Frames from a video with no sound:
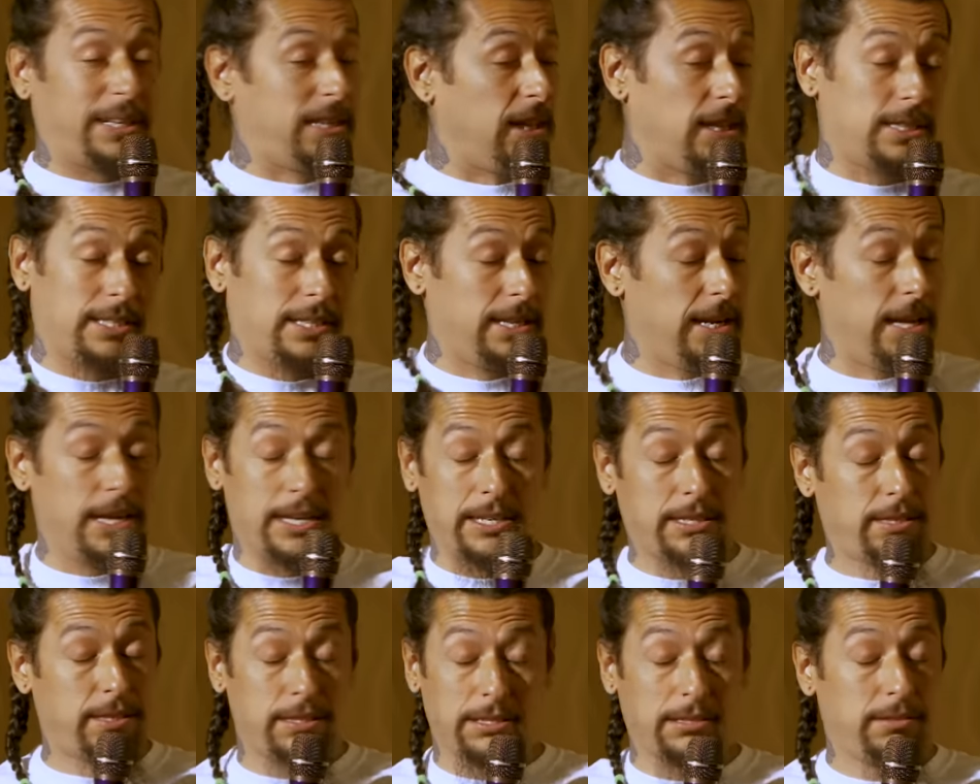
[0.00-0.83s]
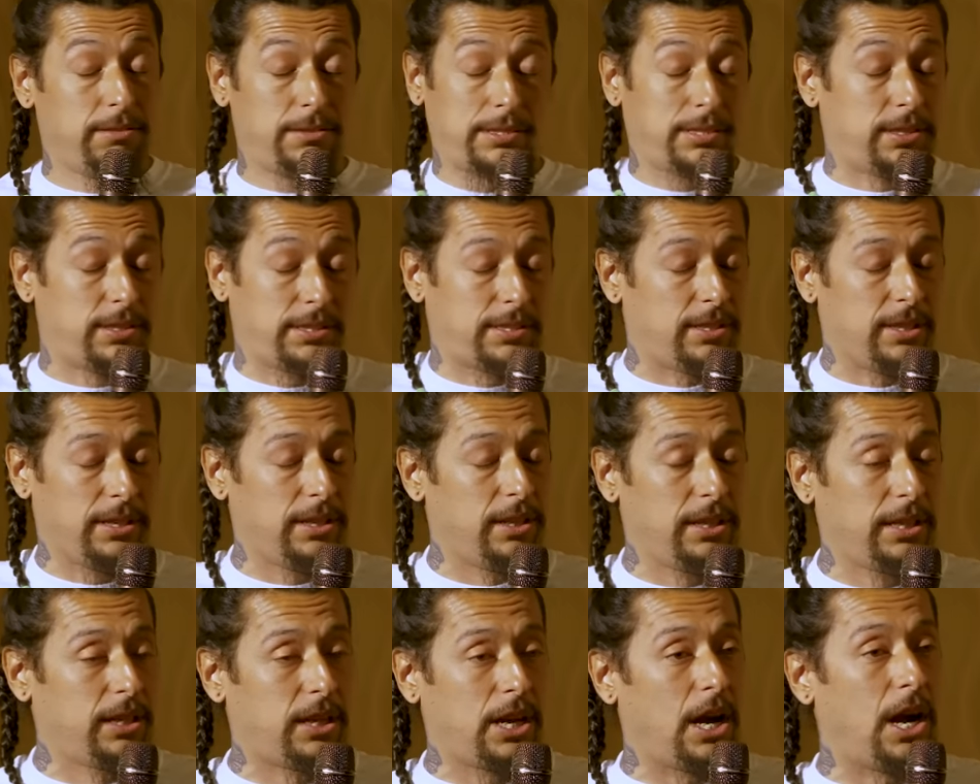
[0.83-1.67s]
my cousin Jesus,
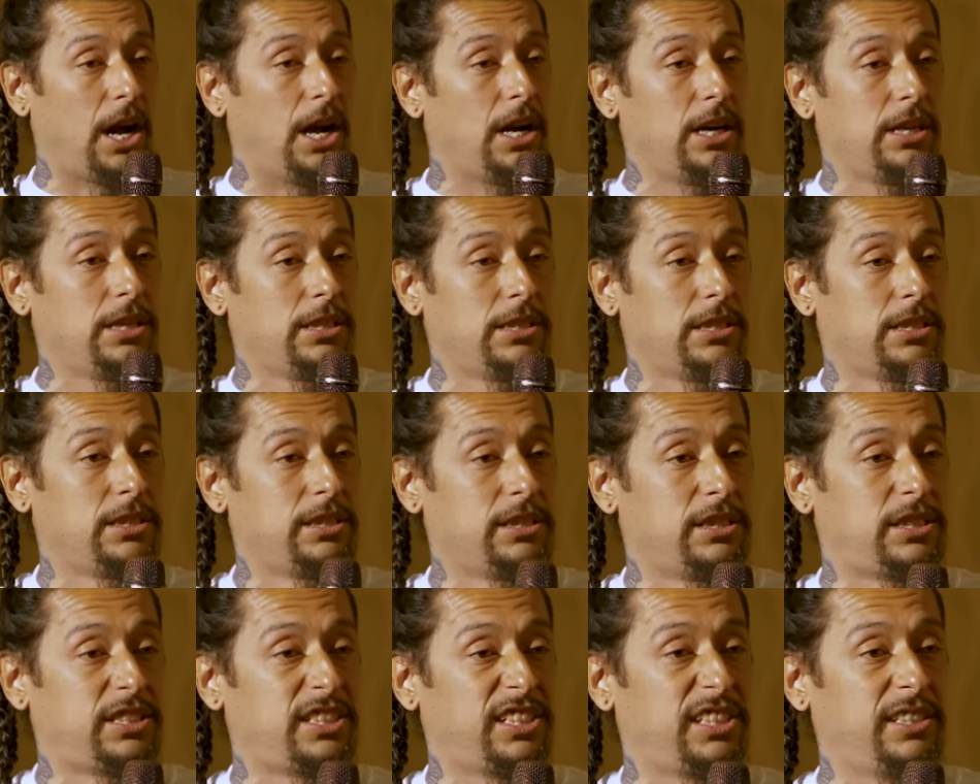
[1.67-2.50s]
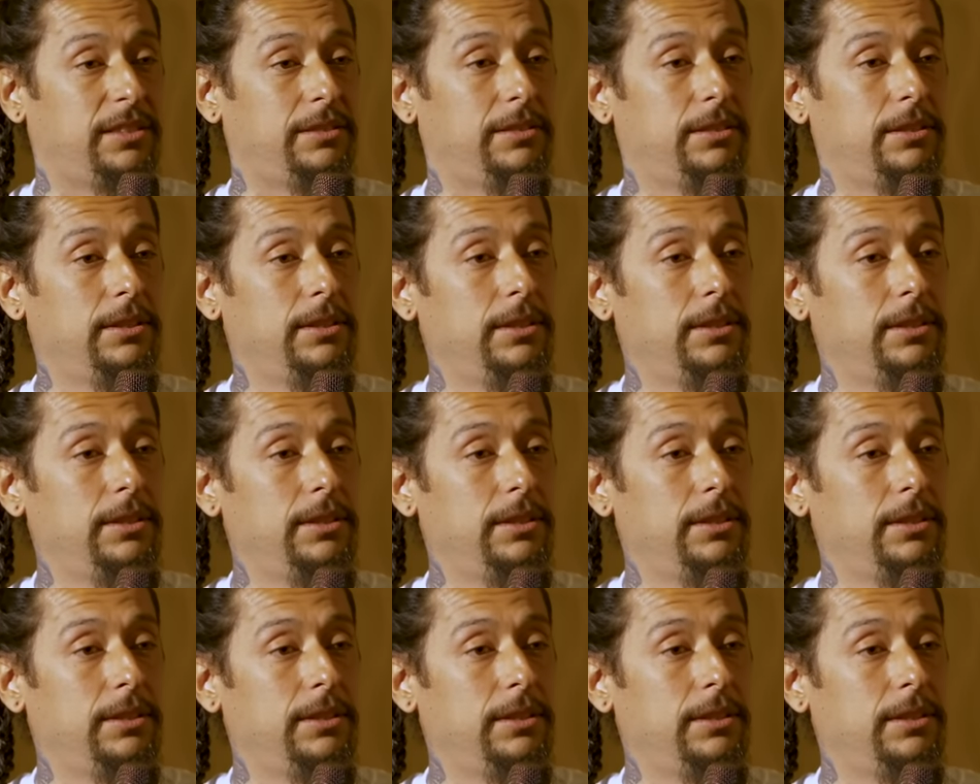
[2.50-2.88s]
still in cars and shit.